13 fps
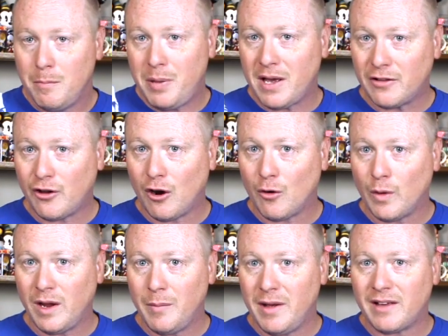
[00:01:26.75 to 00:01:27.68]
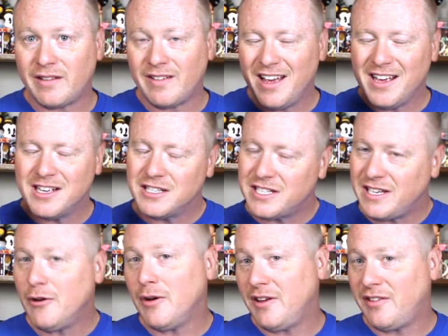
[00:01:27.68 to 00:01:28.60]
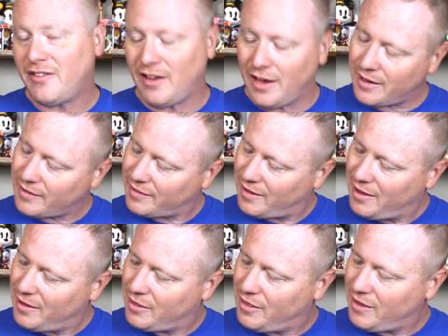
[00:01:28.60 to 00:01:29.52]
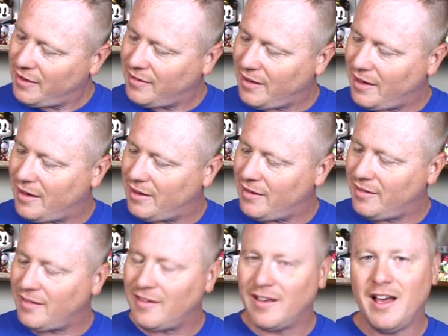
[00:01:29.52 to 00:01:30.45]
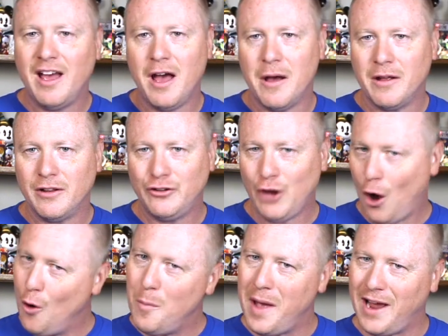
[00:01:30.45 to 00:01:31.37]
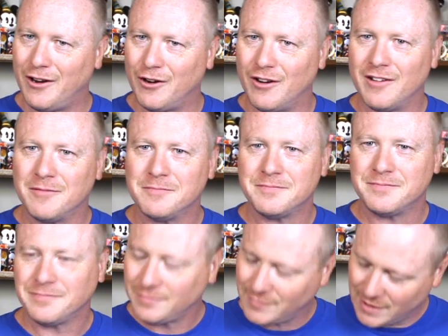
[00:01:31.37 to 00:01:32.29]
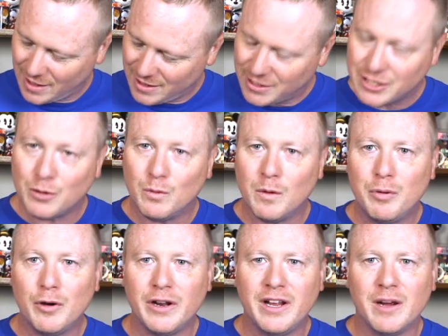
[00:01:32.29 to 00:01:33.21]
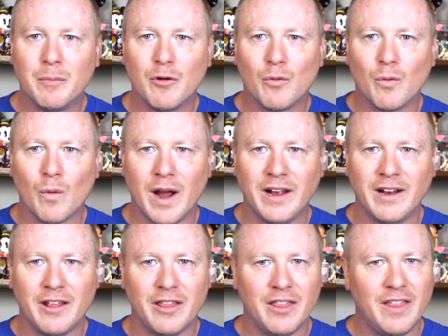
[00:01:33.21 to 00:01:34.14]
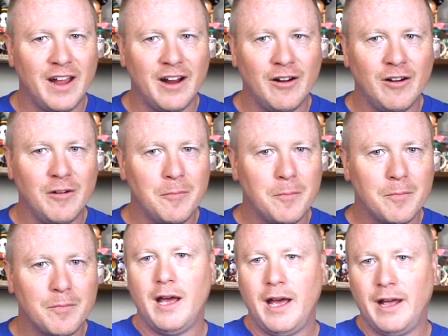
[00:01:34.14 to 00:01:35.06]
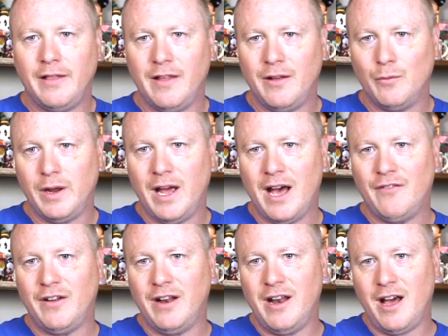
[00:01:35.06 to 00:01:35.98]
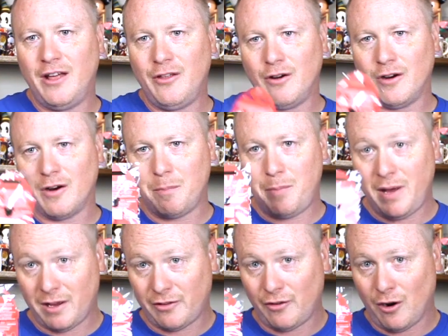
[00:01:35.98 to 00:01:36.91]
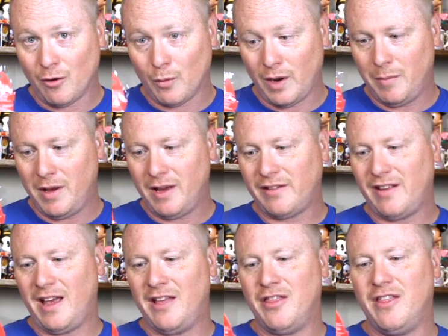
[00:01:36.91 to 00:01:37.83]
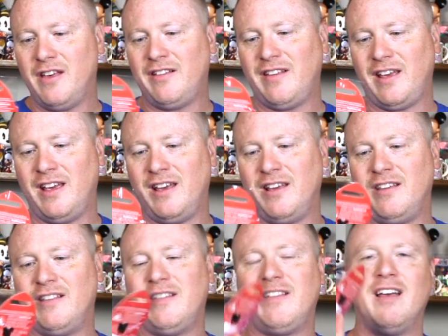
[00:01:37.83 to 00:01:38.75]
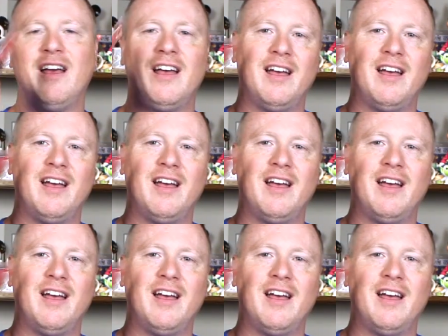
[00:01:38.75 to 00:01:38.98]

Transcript: Pixar Remix Series 6. This is Tote. So we'll put him right there. And then we have another Pixar remix, and this is